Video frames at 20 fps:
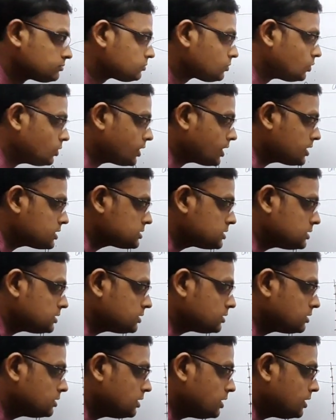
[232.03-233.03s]
You can see
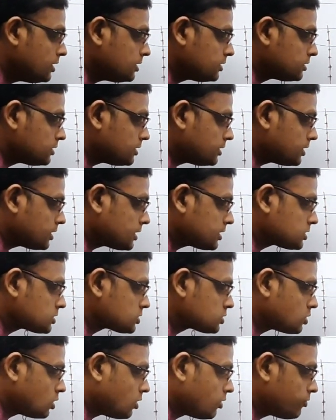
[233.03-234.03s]
here the
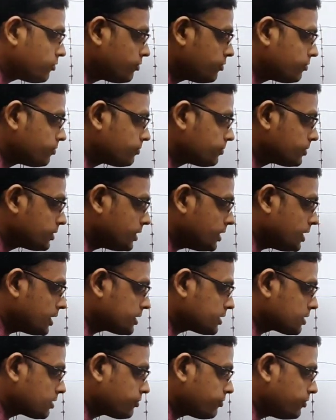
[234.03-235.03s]
direction of
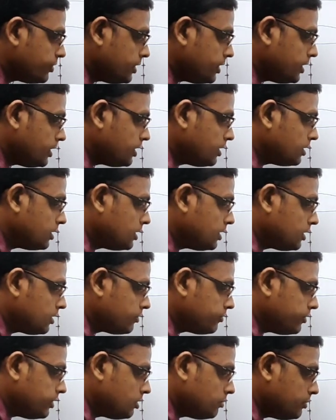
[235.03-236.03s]
electric field
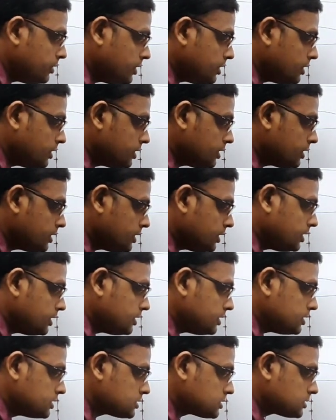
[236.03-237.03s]
will be in
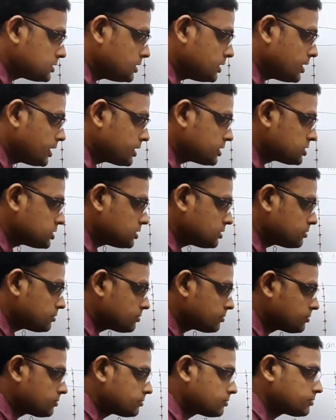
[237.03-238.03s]
this direction.
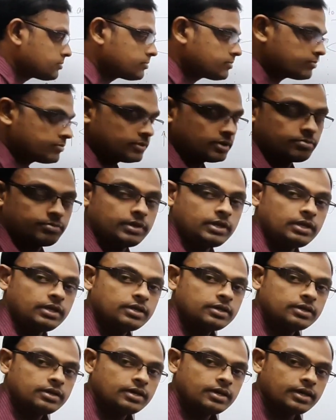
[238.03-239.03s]
Will be
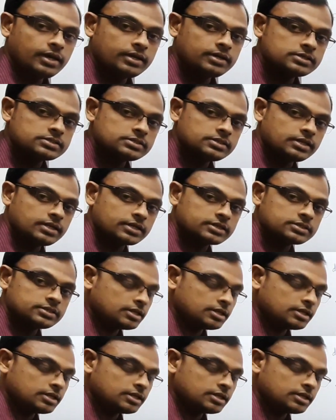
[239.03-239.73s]
in this direction.